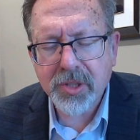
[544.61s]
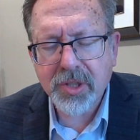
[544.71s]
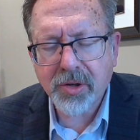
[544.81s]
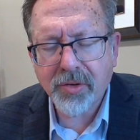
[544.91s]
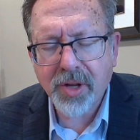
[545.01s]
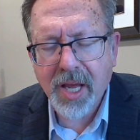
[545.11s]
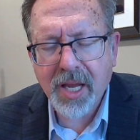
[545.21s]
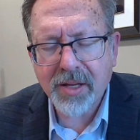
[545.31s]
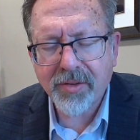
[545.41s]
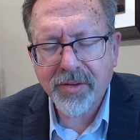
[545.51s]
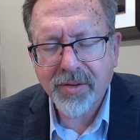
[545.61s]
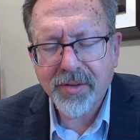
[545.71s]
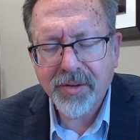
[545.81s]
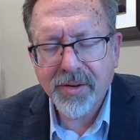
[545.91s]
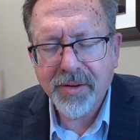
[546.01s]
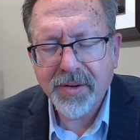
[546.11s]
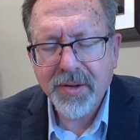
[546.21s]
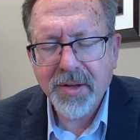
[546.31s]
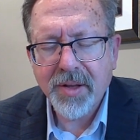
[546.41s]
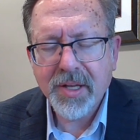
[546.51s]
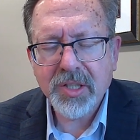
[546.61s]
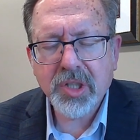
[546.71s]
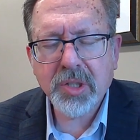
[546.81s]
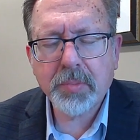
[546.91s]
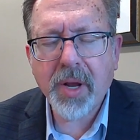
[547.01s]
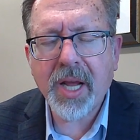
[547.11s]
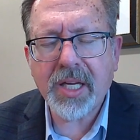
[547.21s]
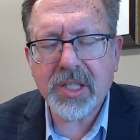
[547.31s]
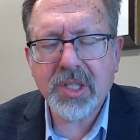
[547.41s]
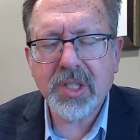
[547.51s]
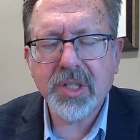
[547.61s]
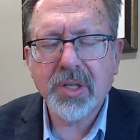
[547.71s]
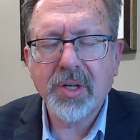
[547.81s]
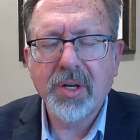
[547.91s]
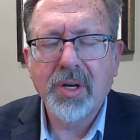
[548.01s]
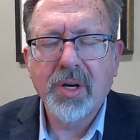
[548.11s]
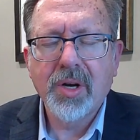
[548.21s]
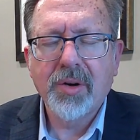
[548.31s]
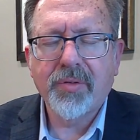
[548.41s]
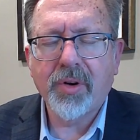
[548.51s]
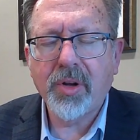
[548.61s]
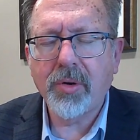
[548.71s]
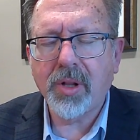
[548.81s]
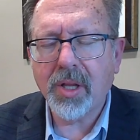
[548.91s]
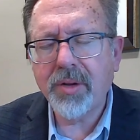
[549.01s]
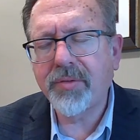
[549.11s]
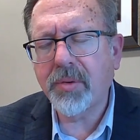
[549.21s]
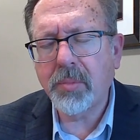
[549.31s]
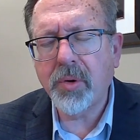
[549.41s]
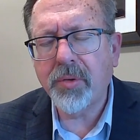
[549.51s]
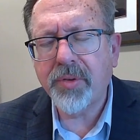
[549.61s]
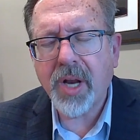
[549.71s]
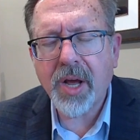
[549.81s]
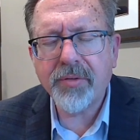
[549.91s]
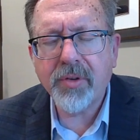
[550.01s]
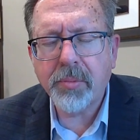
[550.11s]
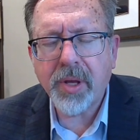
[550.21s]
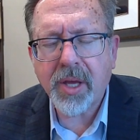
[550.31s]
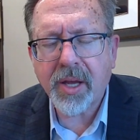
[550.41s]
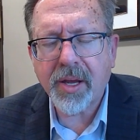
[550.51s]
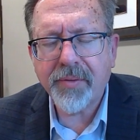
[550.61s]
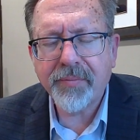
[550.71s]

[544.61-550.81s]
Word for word: us to create space for you to live and move and have your being.